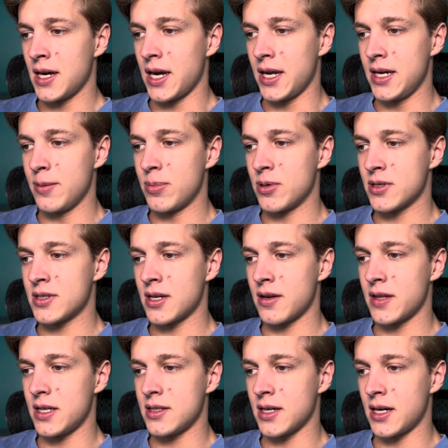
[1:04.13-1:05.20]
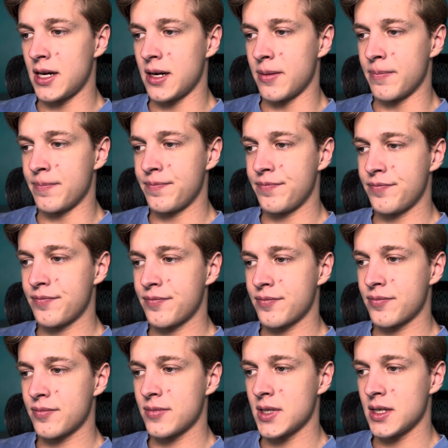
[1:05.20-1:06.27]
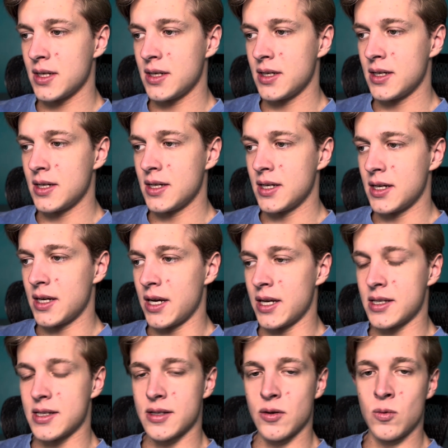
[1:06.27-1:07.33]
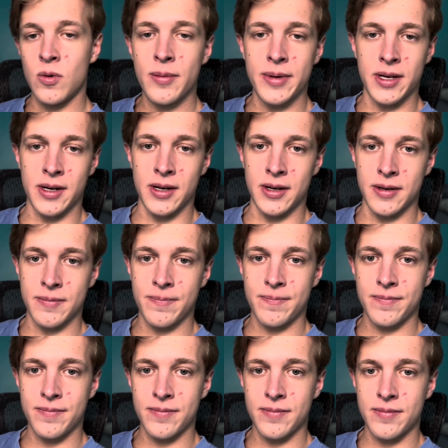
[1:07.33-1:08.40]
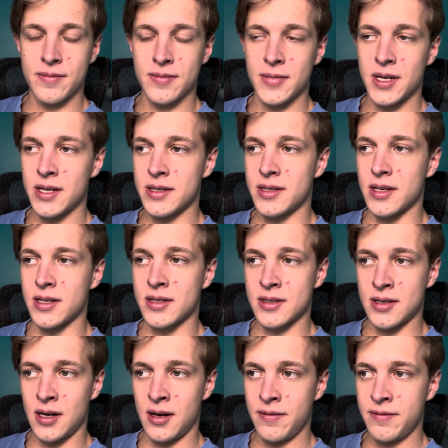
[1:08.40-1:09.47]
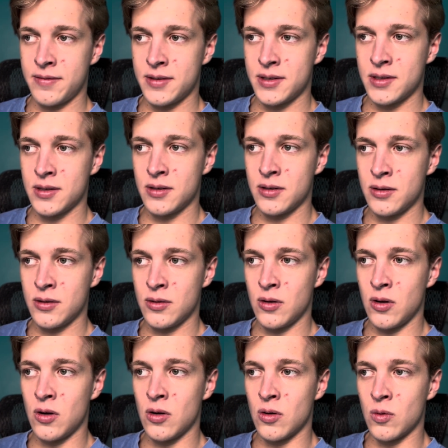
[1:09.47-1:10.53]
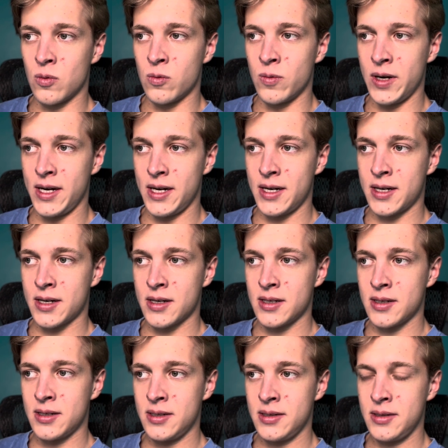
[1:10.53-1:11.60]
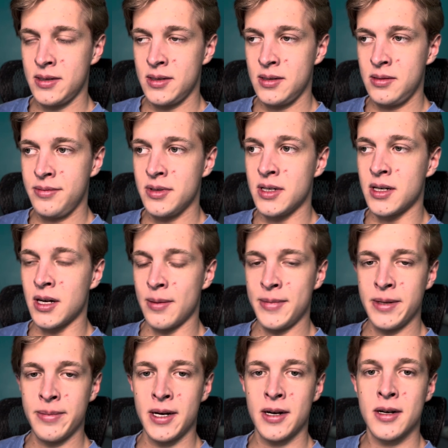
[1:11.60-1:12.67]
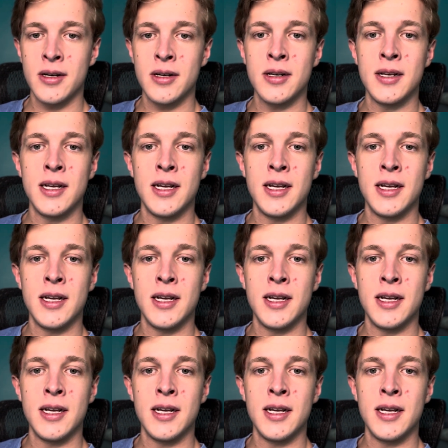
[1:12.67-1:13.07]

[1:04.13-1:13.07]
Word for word: 80% of the time, it's the woman. It's the soft, weak, gummy bear,